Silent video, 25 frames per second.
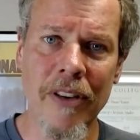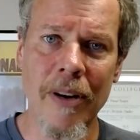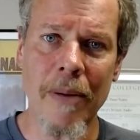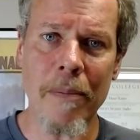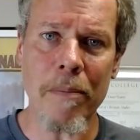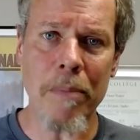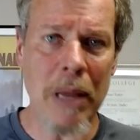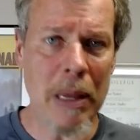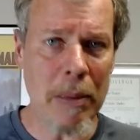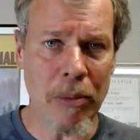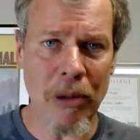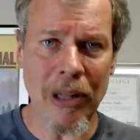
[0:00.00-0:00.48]

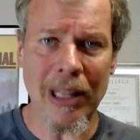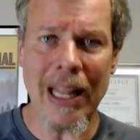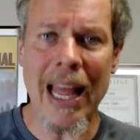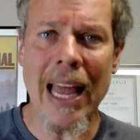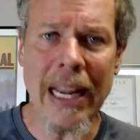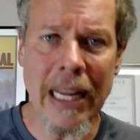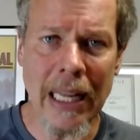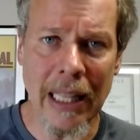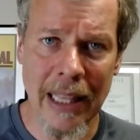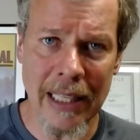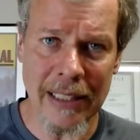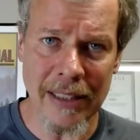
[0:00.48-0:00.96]
from people
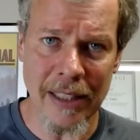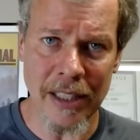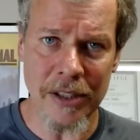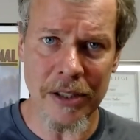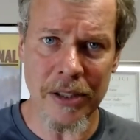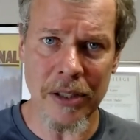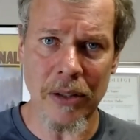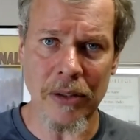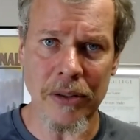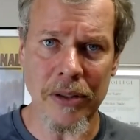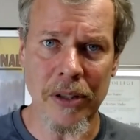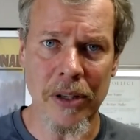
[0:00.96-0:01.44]
like Alisa
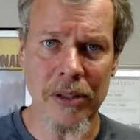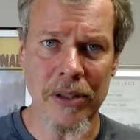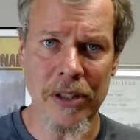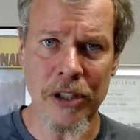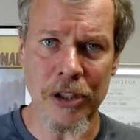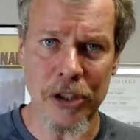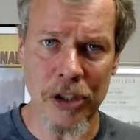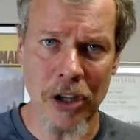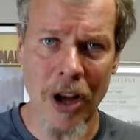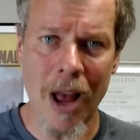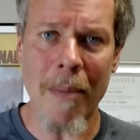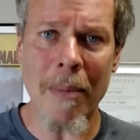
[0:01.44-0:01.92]
Childers
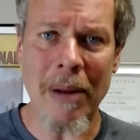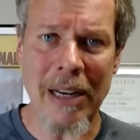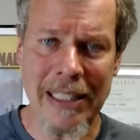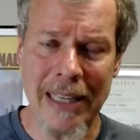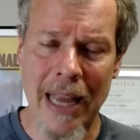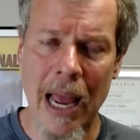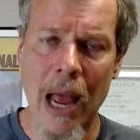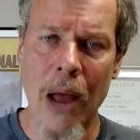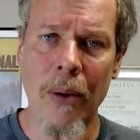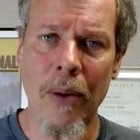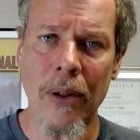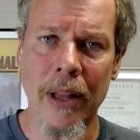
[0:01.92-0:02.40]
and Sean
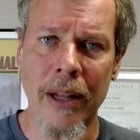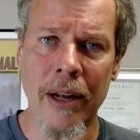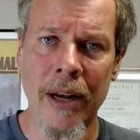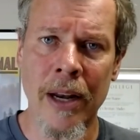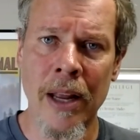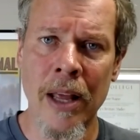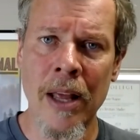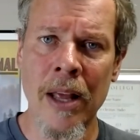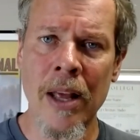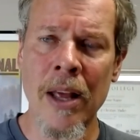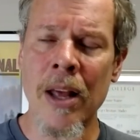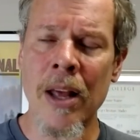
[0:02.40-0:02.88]
McDowell and